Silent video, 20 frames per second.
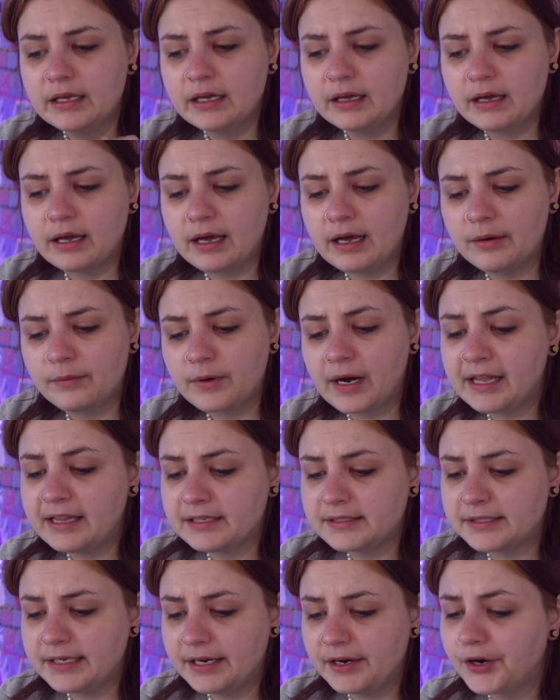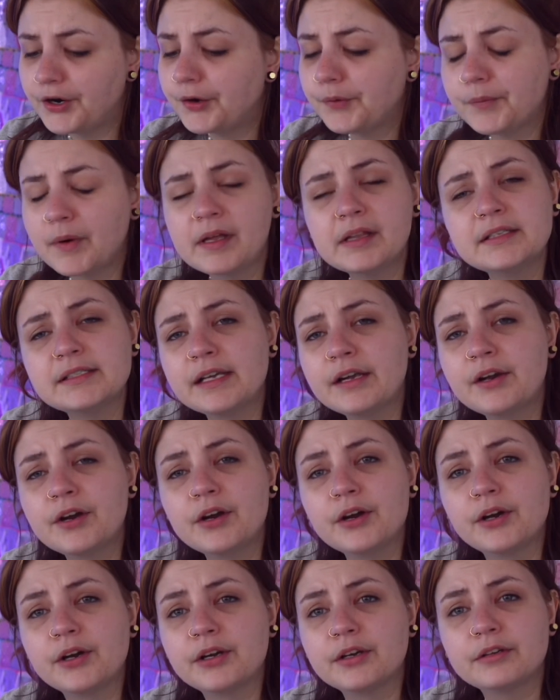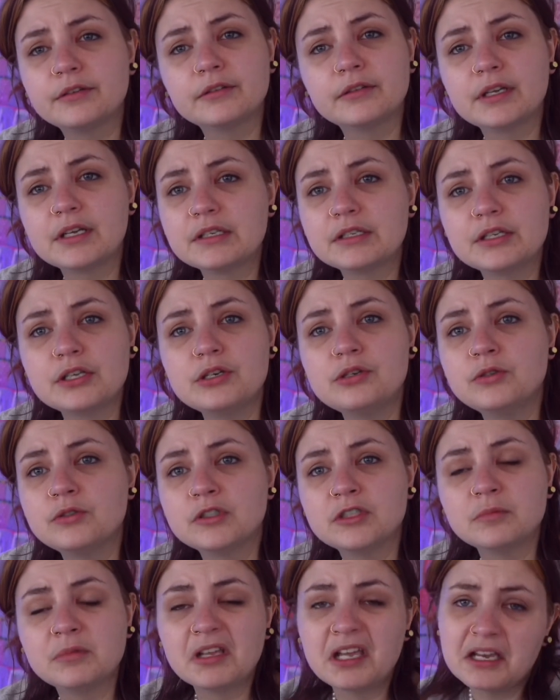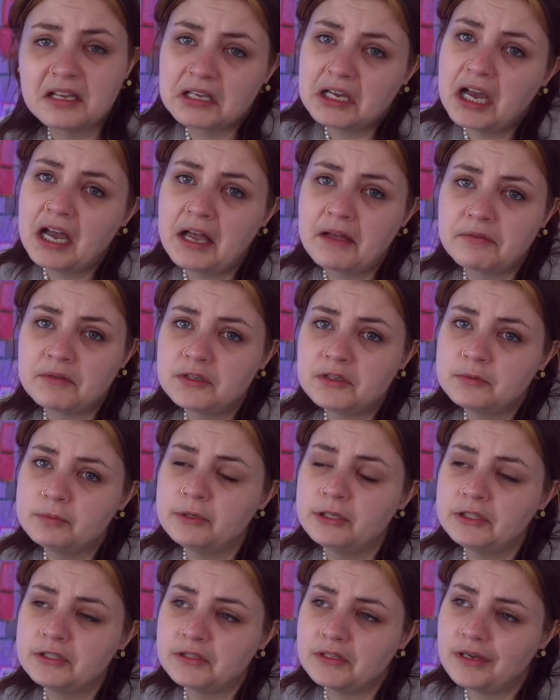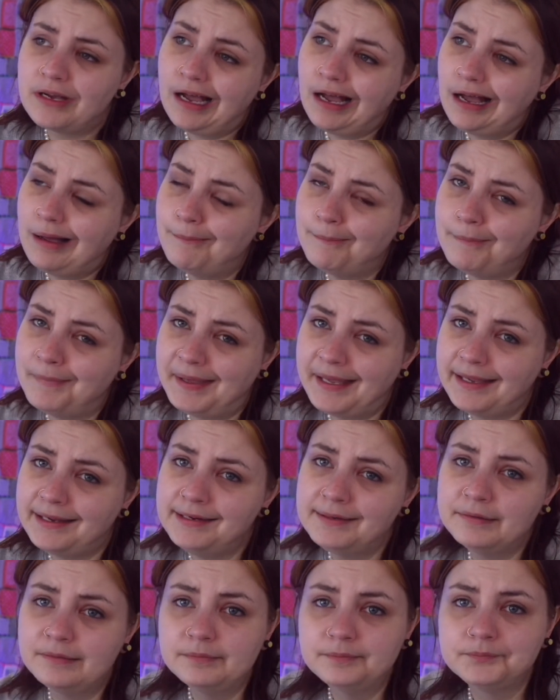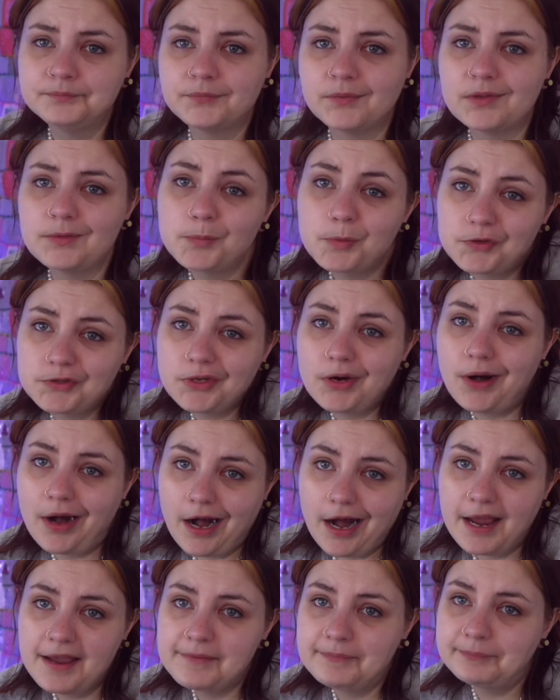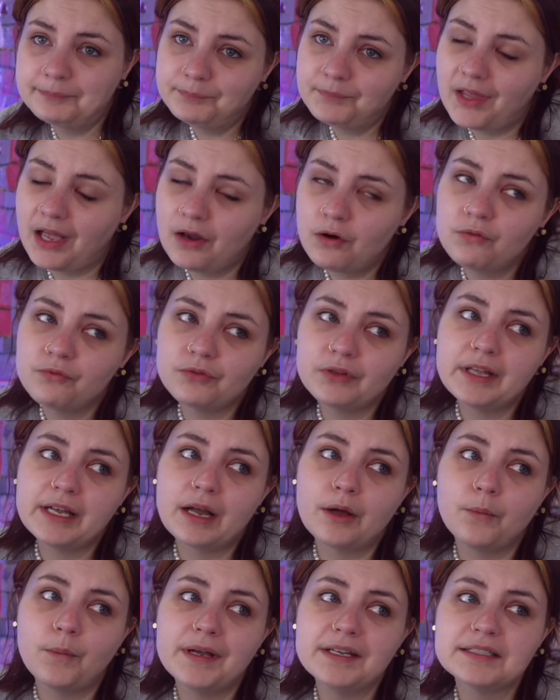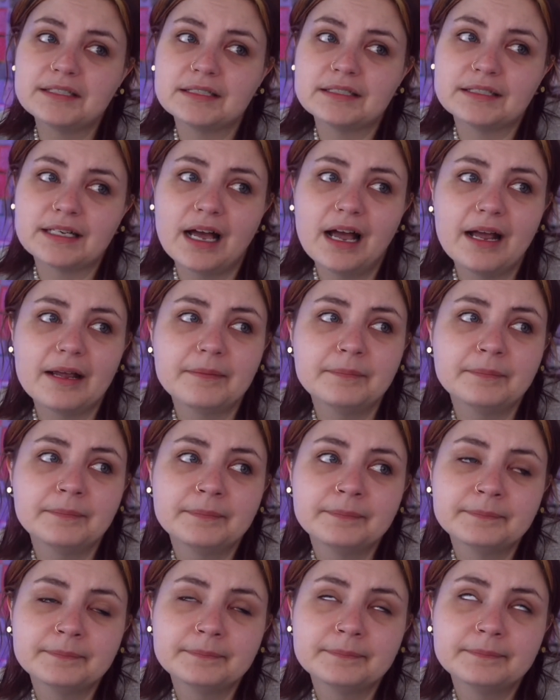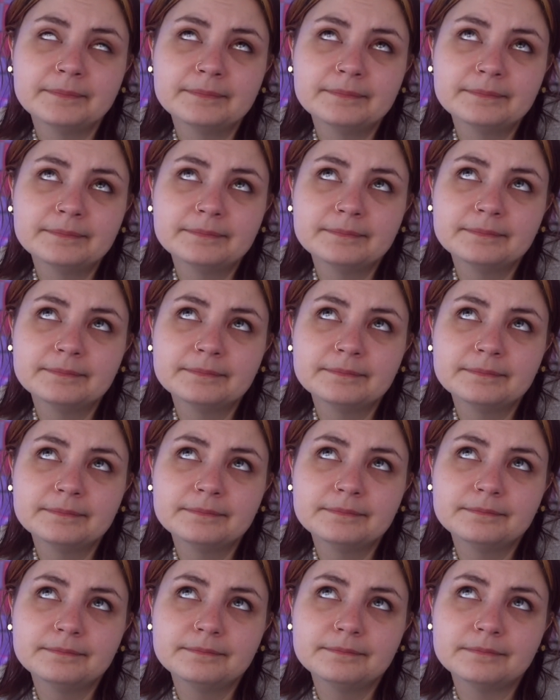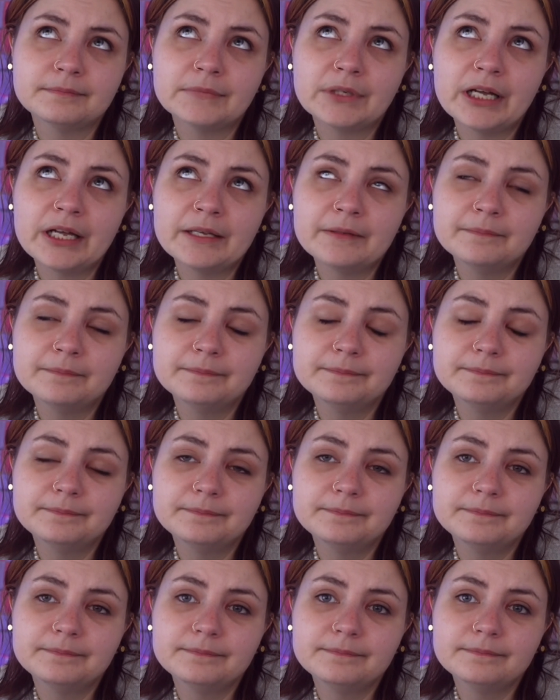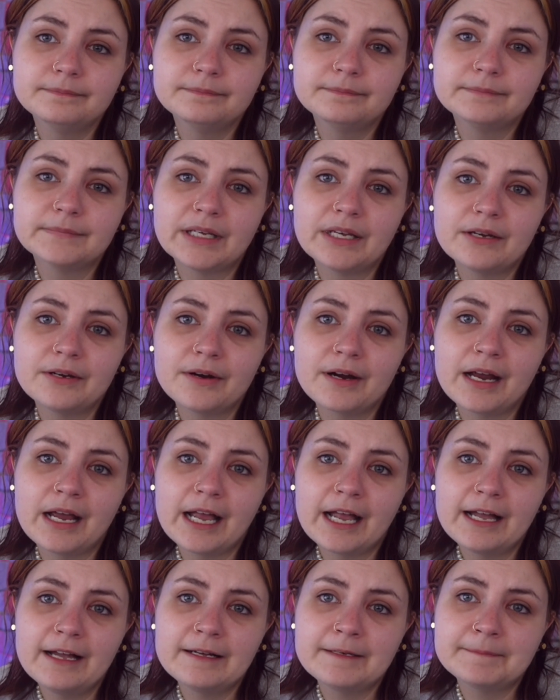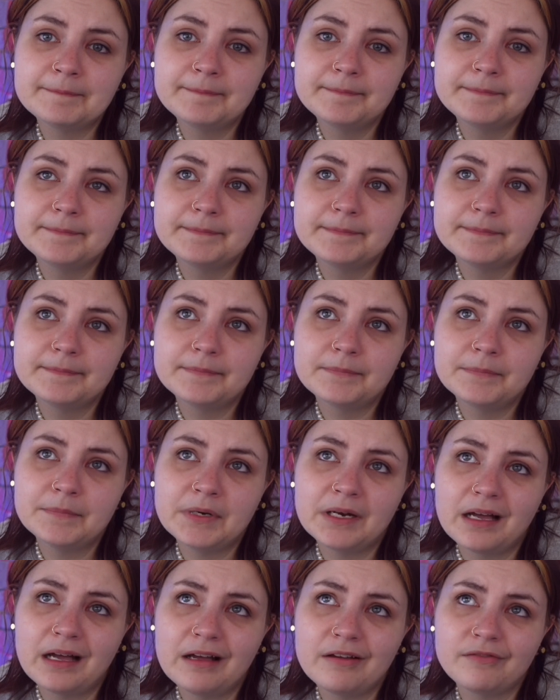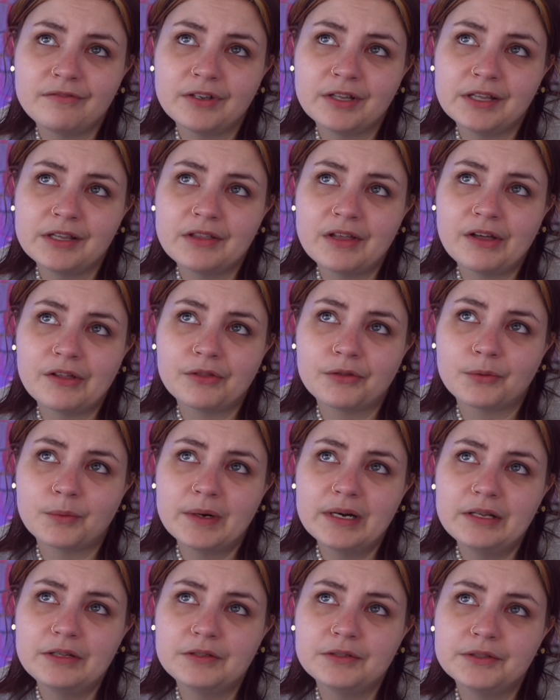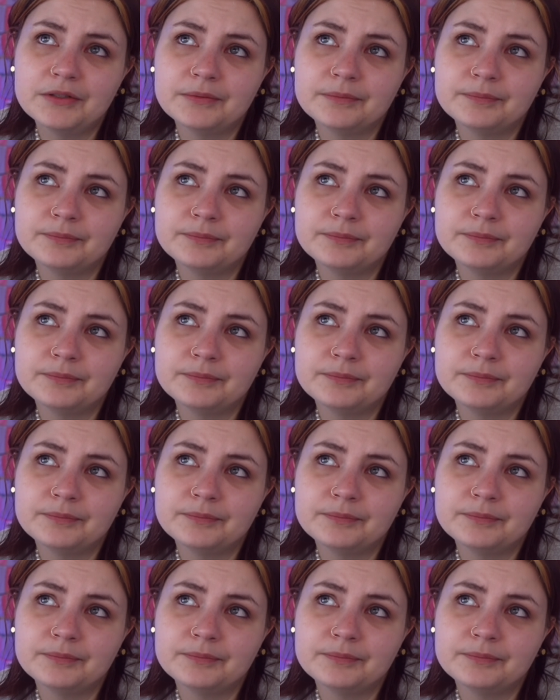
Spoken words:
Riley Sager. Riley Sager continues to be like, yeah, this book's mid. This book's alright. I don't feel like I wasted time, but here I am, not feeling that thrilled.